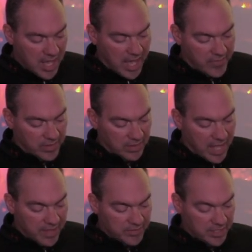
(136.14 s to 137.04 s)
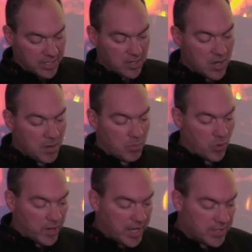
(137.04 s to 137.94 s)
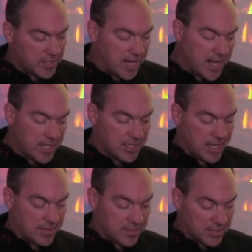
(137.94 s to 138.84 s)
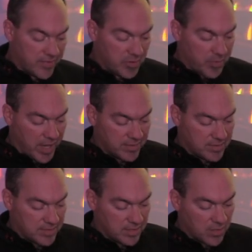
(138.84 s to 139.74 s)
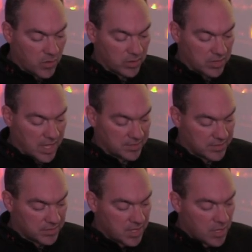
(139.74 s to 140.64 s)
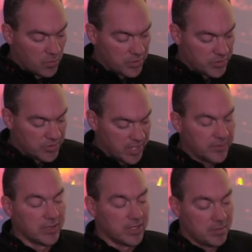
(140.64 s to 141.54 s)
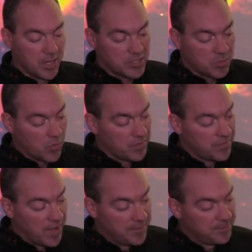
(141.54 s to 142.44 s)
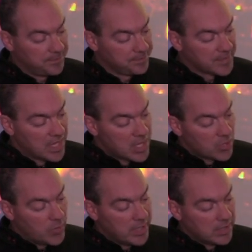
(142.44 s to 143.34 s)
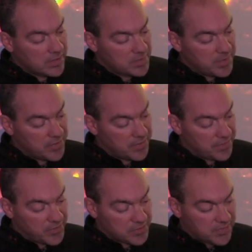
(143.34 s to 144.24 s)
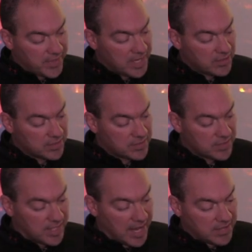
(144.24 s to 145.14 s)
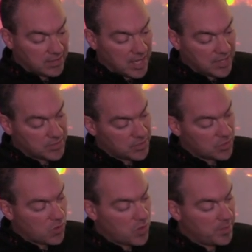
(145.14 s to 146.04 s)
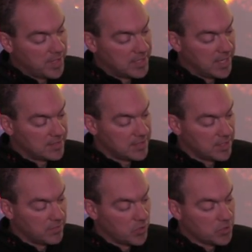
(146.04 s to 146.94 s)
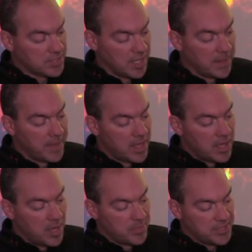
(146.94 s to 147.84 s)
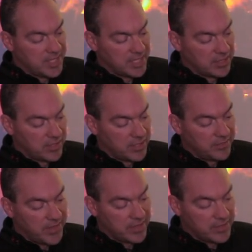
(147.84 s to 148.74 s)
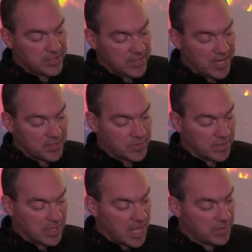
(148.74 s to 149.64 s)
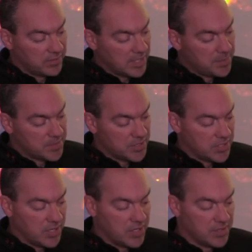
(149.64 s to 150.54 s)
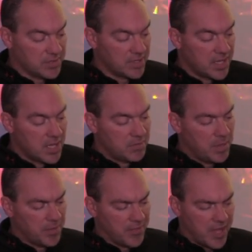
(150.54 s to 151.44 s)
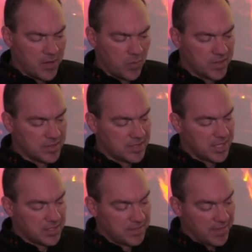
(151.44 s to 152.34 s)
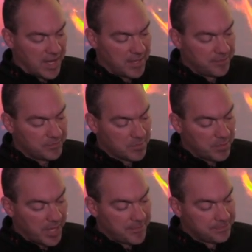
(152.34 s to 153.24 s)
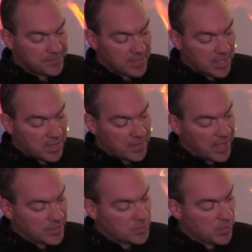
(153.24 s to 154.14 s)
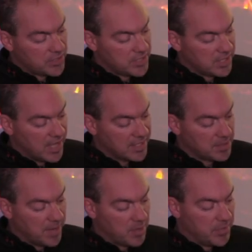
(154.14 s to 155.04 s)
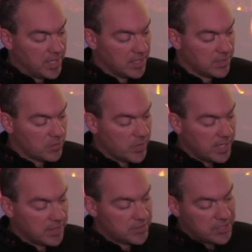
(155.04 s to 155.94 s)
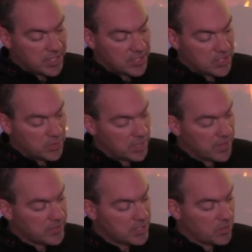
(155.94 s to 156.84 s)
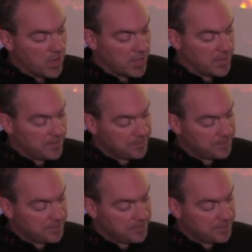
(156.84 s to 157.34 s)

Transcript: and the livelier, more entertaining dances of the peasants and lower classes, which were generally much more fun. Queen Elizabeth I of England scandalized her court by dancing a volta, a particularly vigorous dance with a lot of leaps and turns. People thought it wasn't dignified, but that's what she liked about being queen. She could do whatever she wanted.